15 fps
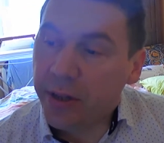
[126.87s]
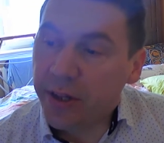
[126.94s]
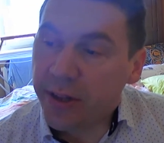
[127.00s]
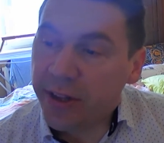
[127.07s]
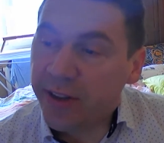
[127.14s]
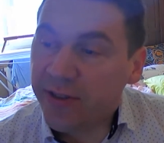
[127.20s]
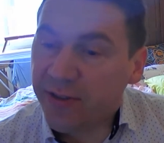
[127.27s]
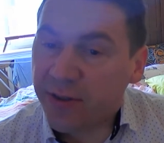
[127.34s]

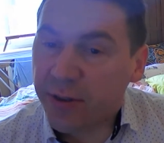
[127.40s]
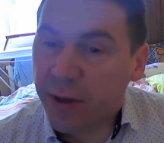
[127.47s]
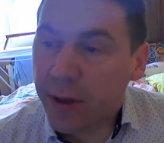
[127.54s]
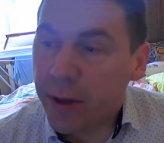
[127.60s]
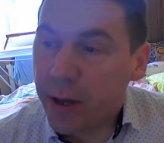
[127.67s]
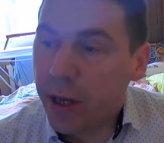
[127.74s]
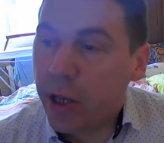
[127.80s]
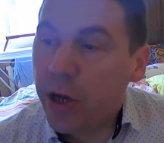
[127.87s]
this
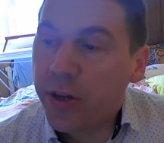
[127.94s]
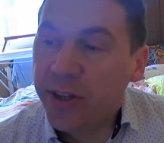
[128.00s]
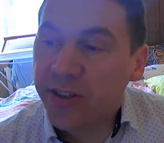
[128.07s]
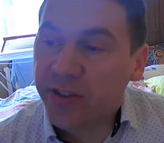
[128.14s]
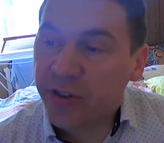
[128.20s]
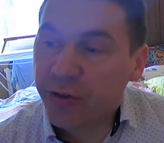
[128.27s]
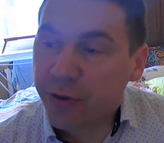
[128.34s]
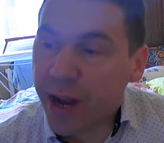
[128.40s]
learning
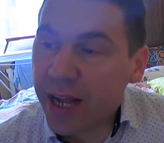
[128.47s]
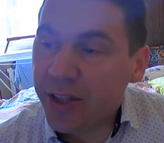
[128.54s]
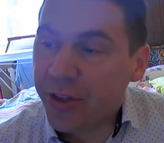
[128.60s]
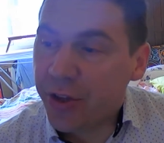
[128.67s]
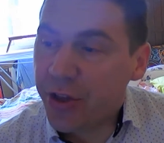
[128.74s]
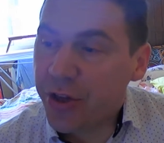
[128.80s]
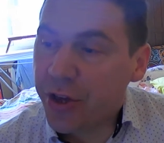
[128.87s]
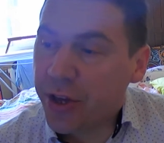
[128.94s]

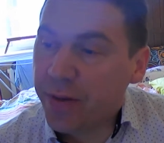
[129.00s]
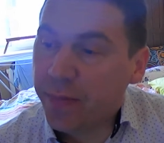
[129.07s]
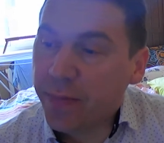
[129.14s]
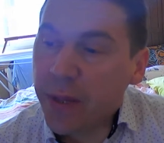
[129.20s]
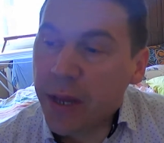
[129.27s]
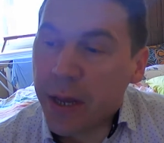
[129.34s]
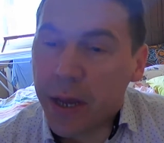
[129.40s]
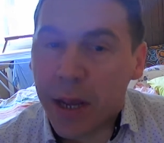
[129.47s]
strategy,
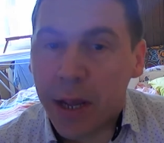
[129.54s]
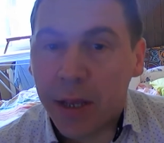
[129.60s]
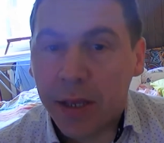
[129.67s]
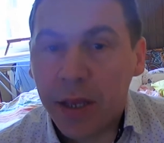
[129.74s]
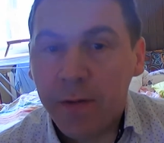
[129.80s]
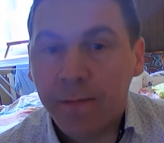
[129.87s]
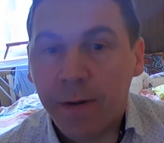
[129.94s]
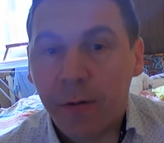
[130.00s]
and
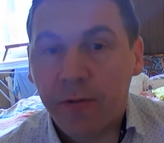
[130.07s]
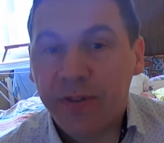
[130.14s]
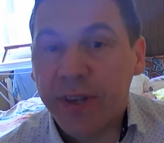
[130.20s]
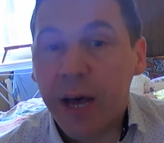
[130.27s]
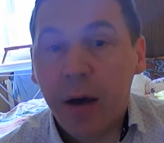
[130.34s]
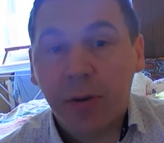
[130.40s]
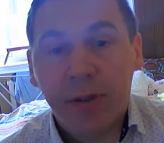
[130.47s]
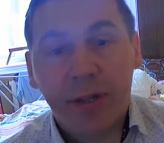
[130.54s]
he found
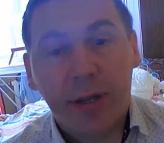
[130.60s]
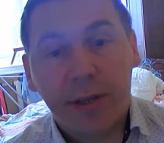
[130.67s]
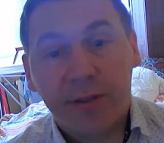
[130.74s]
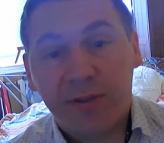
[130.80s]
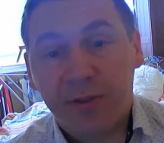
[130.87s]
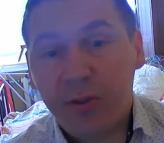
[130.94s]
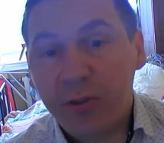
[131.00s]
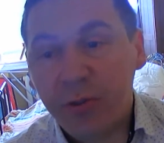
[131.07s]
out that
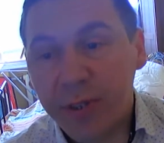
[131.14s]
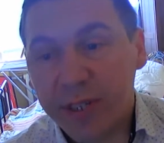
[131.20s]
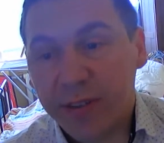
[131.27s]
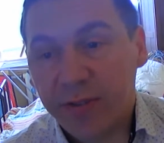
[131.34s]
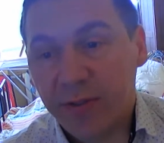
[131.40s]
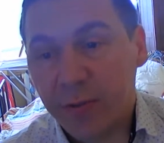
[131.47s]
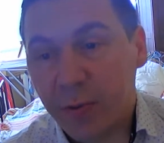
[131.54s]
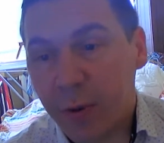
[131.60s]

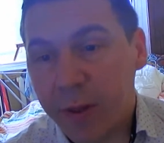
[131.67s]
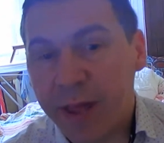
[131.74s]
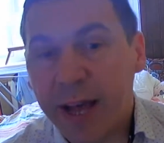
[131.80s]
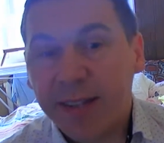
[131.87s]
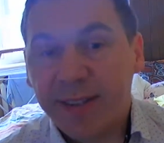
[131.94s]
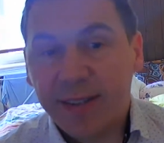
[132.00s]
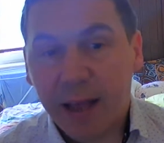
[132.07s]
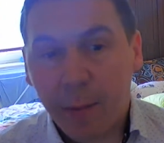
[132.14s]
students
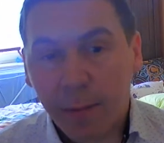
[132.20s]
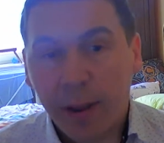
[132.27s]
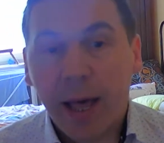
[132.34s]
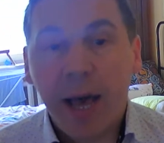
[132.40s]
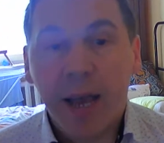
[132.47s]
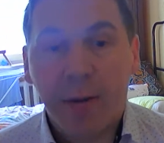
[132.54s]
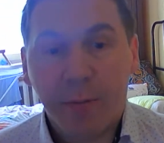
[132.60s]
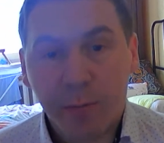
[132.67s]
that
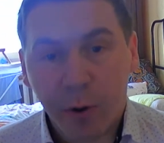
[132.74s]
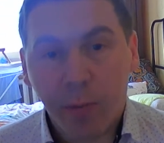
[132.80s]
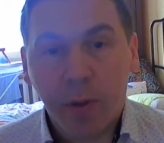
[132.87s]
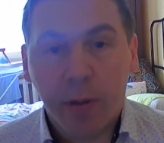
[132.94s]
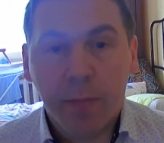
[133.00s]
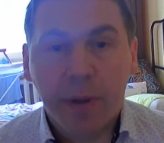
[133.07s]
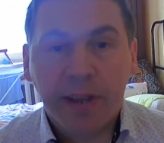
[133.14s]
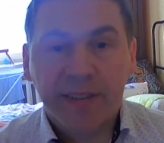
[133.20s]
apply
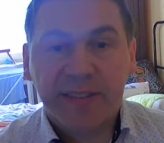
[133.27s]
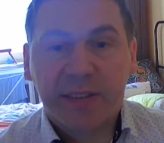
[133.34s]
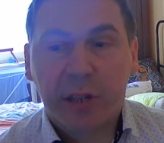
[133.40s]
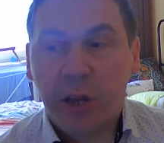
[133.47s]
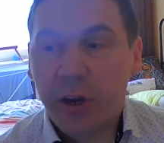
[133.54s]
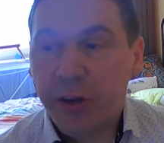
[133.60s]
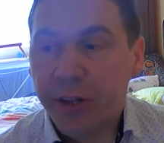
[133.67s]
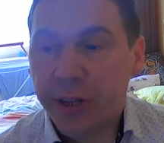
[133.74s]
problem-based
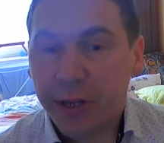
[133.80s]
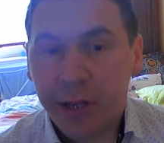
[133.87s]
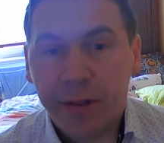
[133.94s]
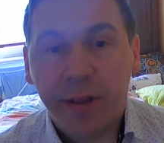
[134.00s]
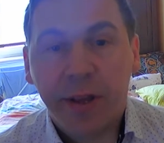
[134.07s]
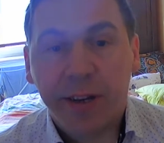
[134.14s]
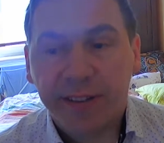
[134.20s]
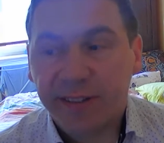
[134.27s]
learning in
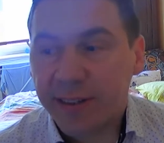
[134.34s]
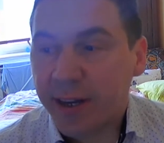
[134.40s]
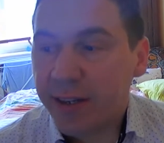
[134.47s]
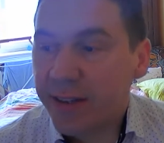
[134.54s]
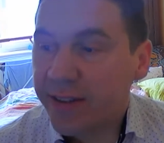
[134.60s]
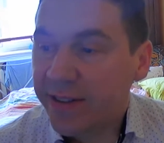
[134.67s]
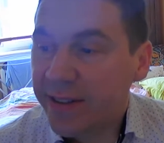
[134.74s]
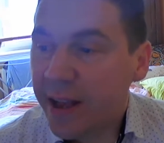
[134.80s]
their
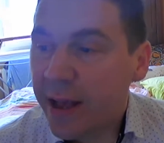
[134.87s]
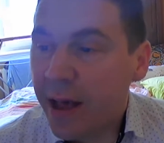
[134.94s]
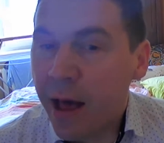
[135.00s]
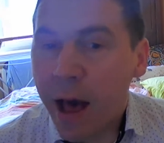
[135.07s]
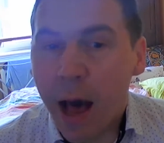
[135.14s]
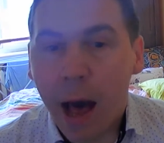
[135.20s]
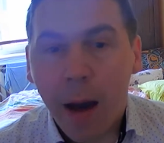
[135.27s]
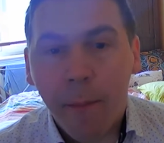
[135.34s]
studies
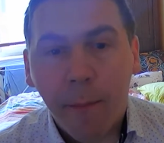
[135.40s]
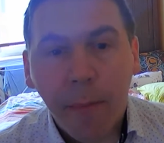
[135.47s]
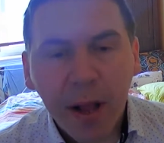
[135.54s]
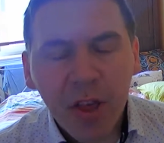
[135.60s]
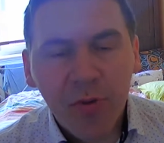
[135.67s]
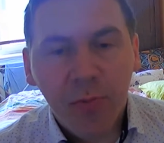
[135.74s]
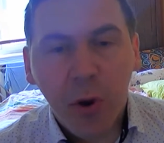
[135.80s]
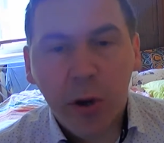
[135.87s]
are
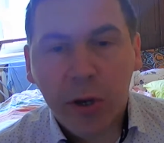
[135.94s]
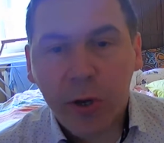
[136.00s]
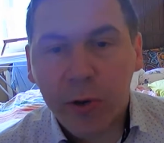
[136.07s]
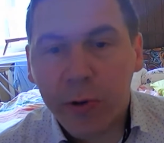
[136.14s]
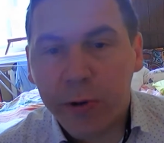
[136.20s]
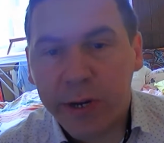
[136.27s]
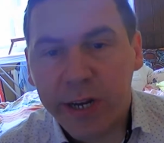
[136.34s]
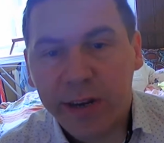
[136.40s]
much more
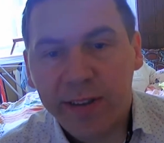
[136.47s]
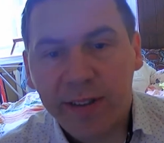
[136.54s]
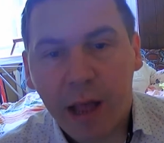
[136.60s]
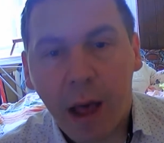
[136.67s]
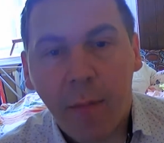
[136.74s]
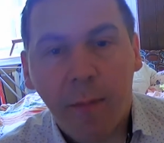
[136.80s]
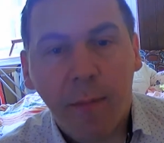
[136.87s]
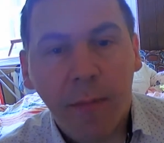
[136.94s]
curious,
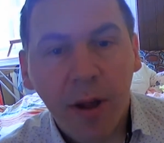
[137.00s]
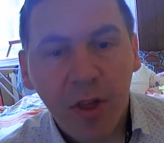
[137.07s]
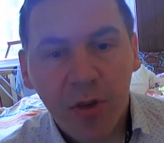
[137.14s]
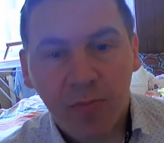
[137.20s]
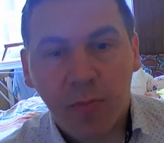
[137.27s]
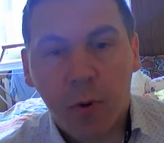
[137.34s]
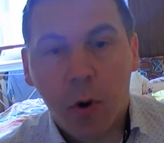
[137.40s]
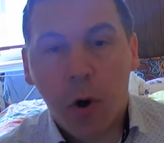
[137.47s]
are
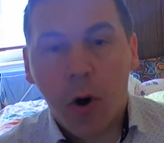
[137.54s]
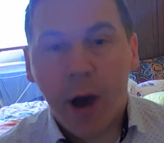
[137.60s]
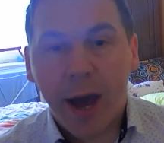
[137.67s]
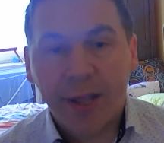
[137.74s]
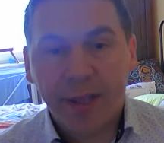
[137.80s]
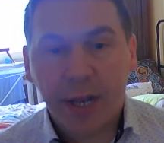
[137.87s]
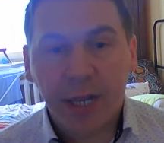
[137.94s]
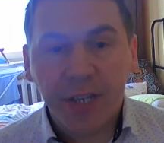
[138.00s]
much more
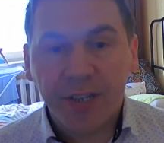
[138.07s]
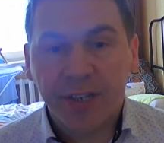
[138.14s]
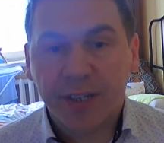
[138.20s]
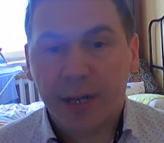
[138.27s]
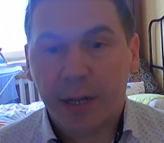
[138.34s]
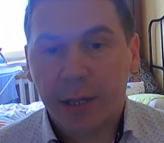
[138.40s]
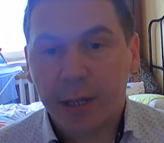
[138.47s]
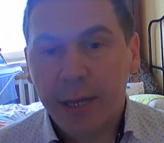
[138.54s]

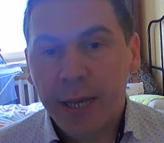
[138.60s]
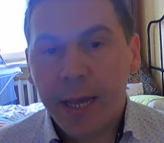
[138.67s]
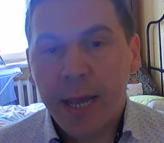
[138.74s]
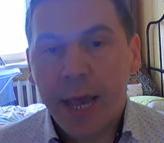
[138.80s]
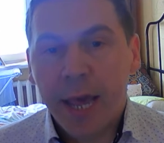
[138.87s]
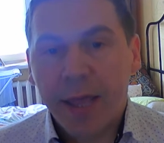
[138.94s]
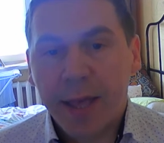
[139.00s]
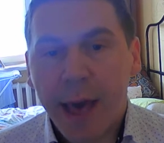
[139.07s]
analytical,
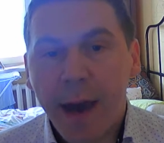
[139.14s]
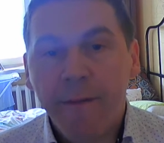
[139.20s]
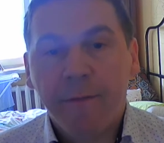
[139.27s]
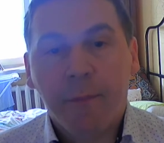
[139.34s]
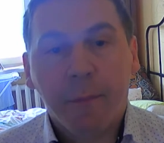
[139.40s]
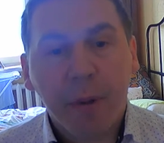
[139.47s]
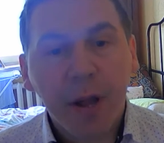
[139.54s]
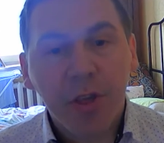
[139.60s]
and have
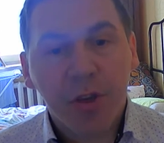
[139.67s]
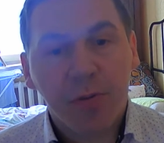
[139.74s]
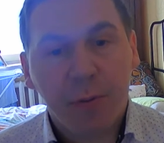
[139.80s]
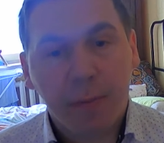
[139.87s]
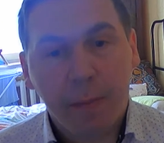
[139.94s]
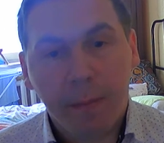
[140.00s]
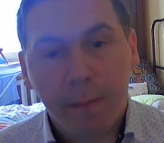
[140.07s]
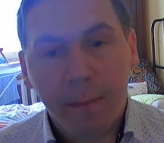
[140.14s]
much
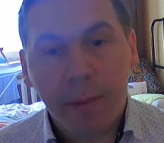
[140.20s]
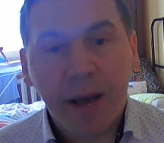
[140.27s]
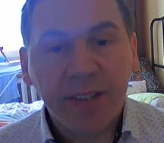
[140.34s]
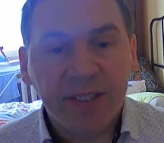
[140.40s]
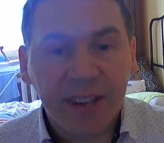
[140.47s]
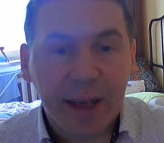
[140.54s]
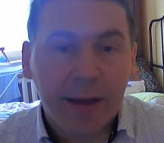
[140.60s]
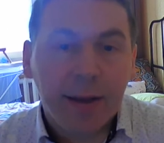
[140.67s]

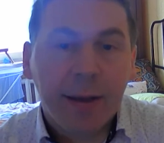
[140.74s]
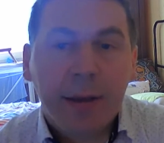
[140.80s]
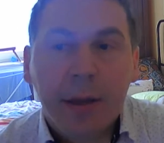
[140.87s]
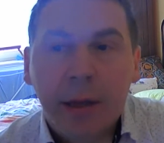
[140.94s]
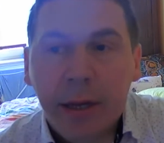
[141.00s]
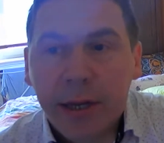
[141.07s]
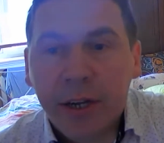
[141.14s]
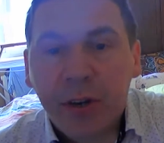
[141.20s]
better
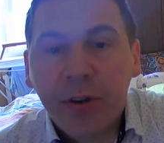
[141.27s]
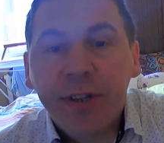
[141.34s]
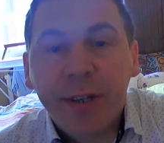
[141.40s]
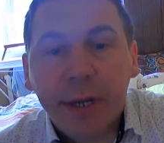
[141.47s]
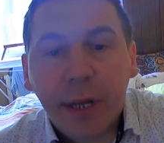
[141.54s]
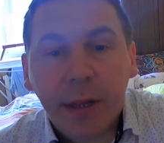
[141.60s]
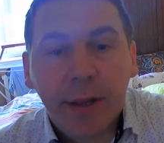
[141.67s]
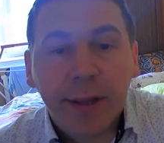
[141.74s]

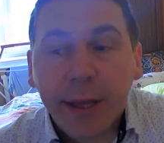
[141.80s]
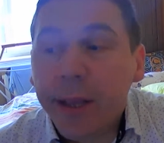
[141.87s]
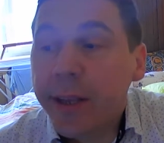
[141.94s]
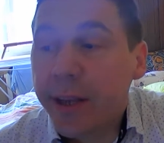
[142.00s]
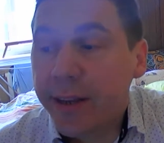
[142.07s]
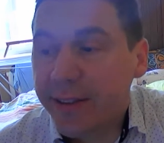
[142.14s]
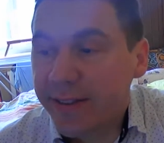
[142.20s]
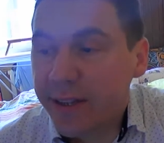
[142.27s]
critical
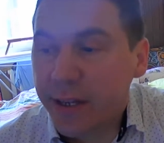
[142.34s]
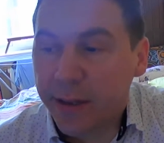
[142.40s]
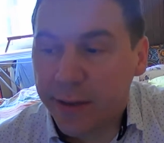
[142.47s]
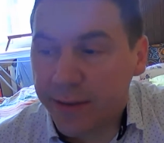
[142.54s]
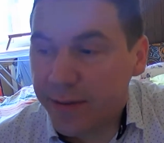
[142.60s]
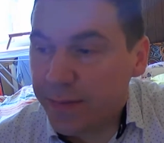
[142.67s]
thinking skills.